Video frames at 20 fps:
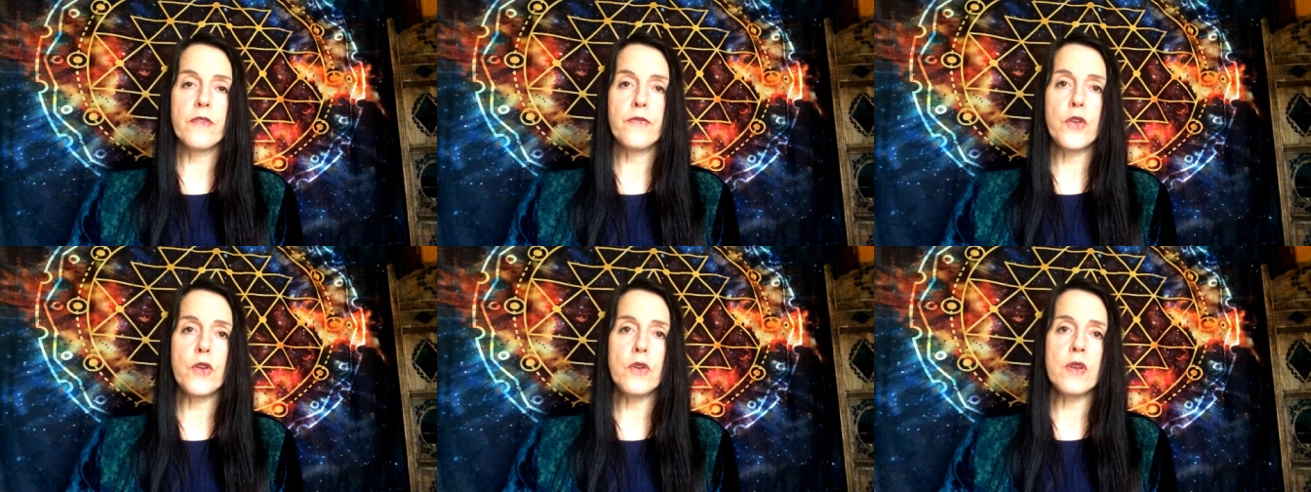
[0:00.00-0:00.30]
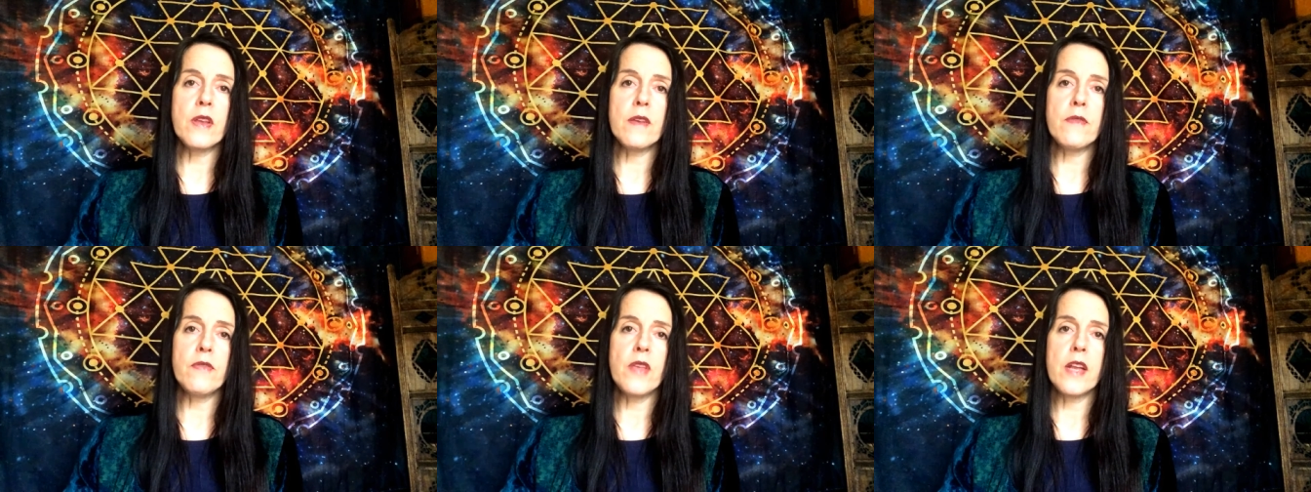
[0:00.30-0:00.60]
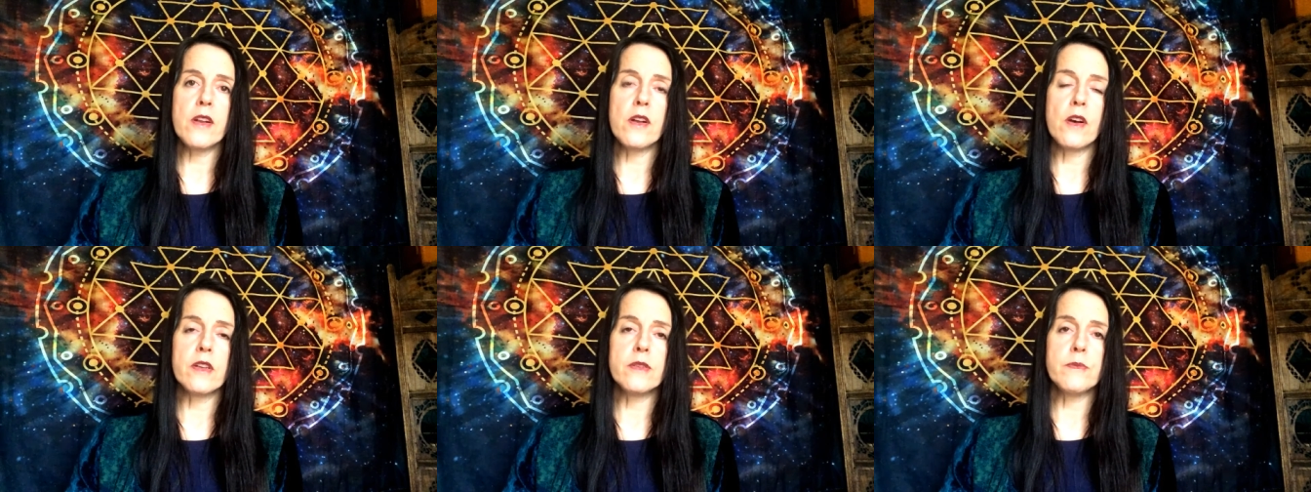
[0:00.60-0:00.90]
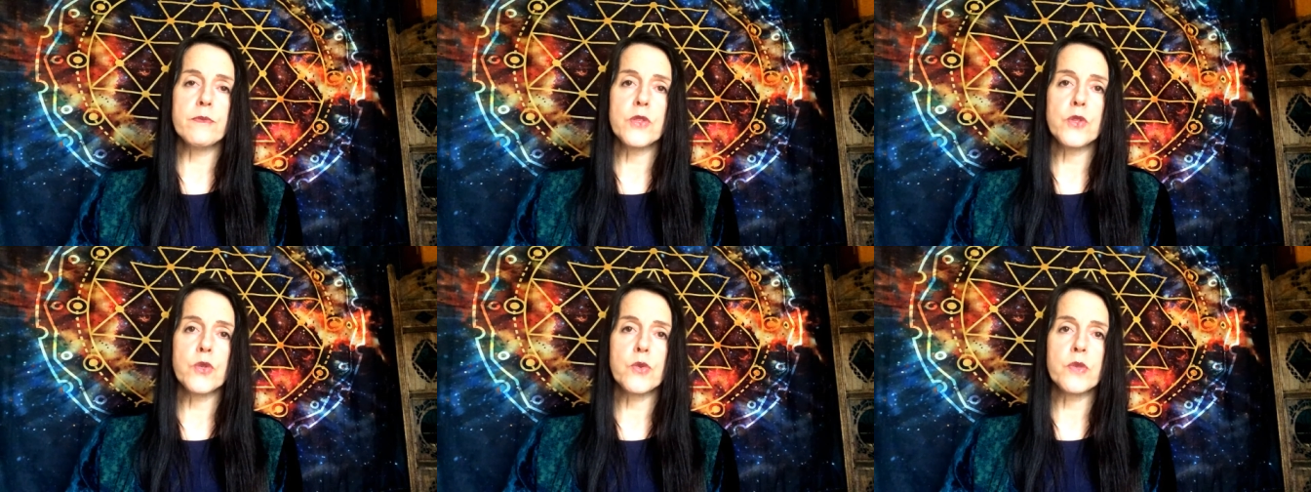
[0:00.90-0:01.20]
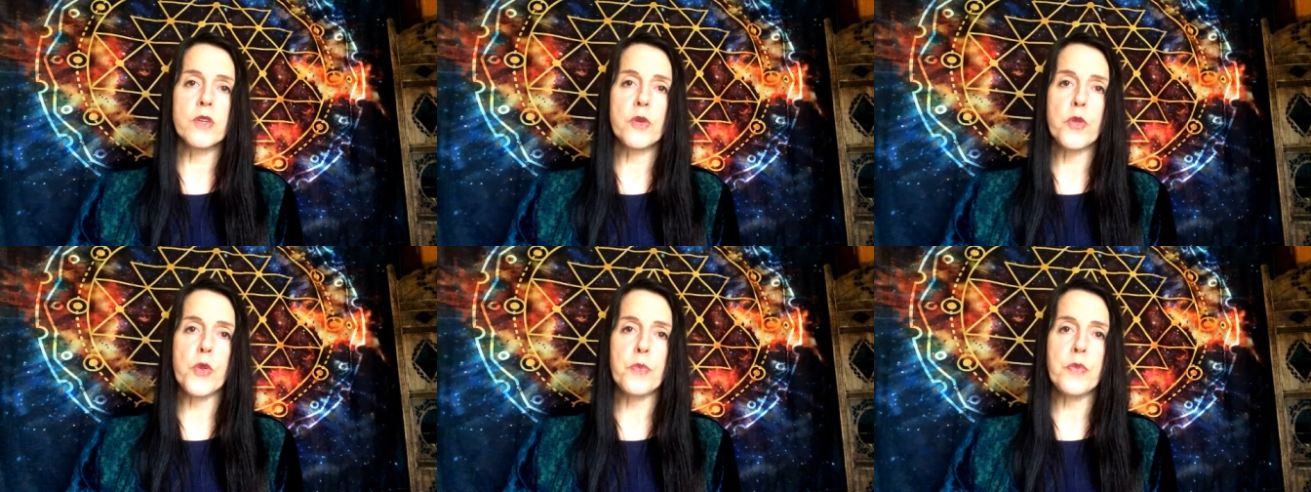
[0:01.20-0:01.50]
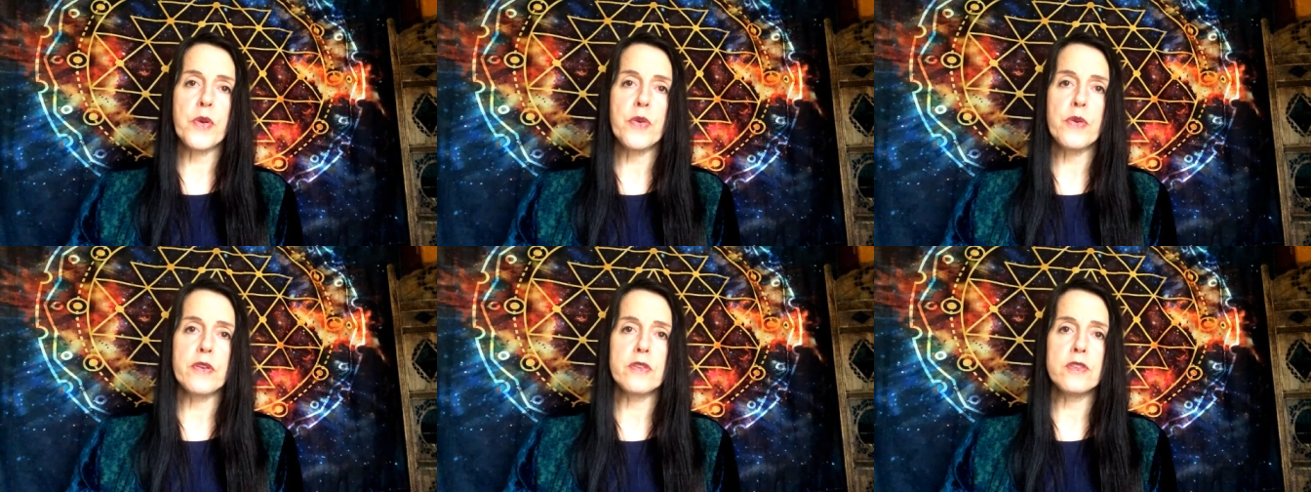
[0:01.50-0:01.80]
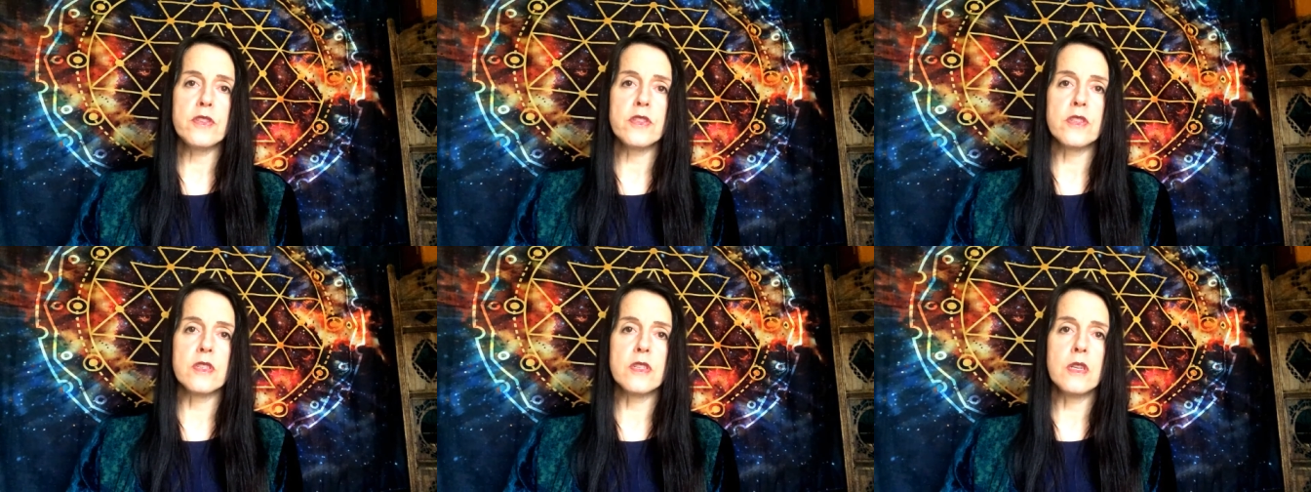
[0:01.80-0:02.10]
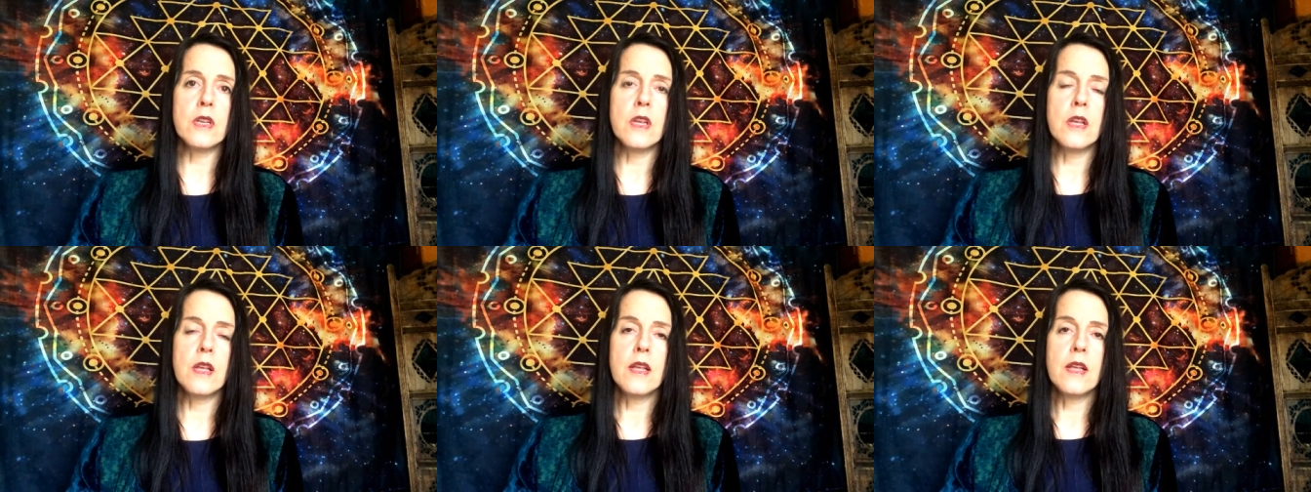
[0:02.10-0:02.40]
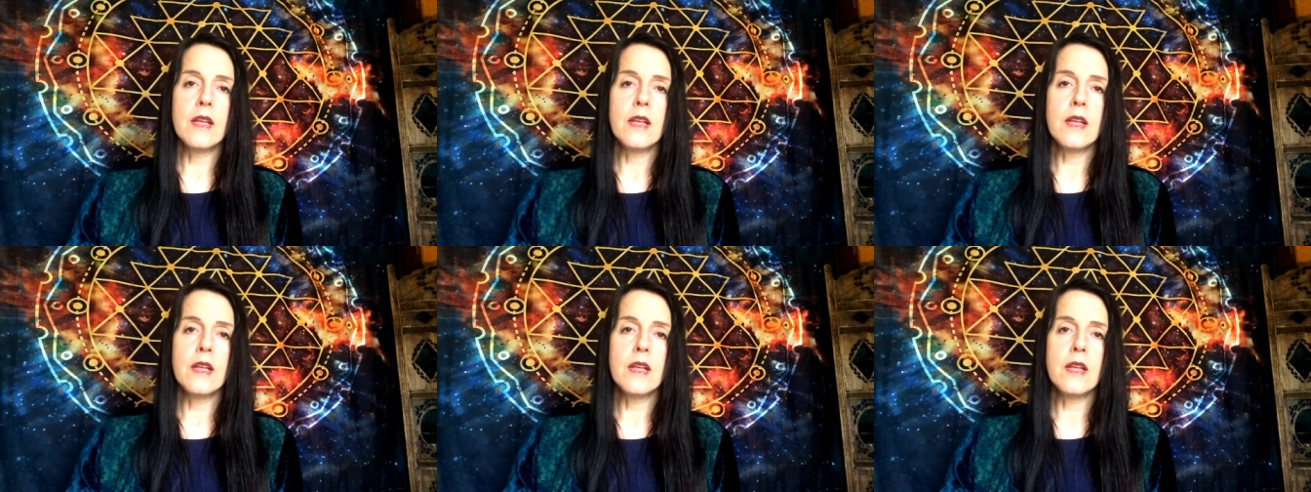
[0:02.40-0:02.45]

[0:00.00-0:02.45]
If you give that item to another person,